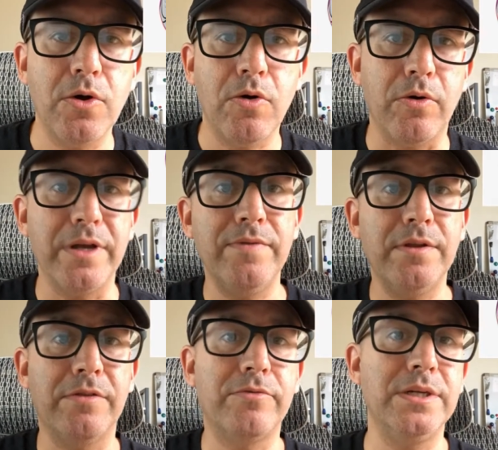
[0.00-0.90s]
or even
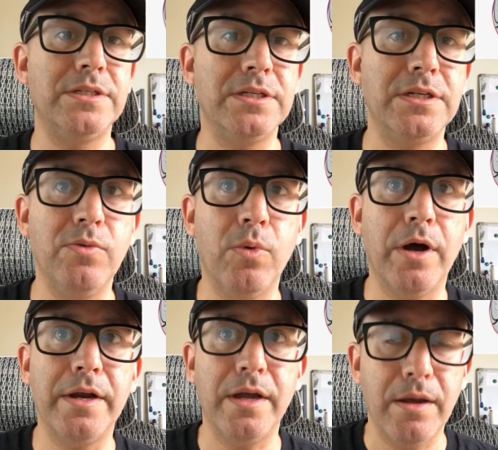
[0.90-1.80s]
the
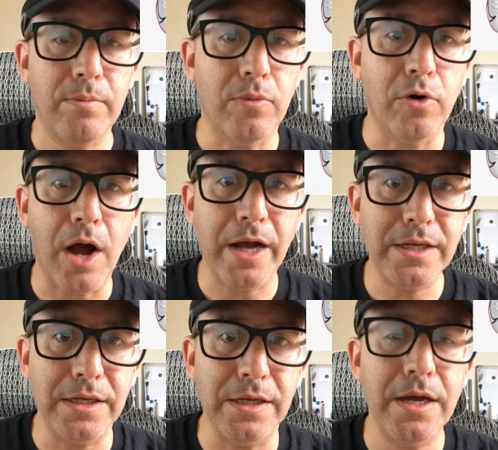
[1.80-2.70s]
361
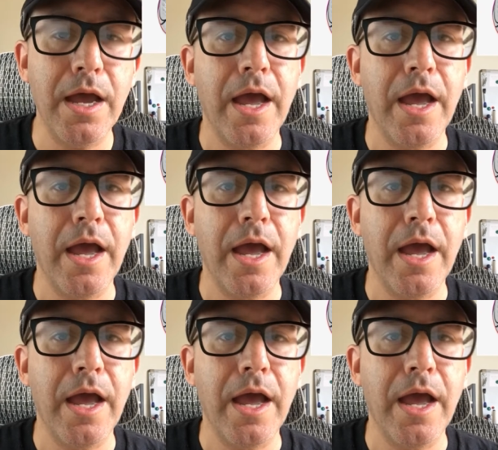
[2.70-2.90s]
Meraki.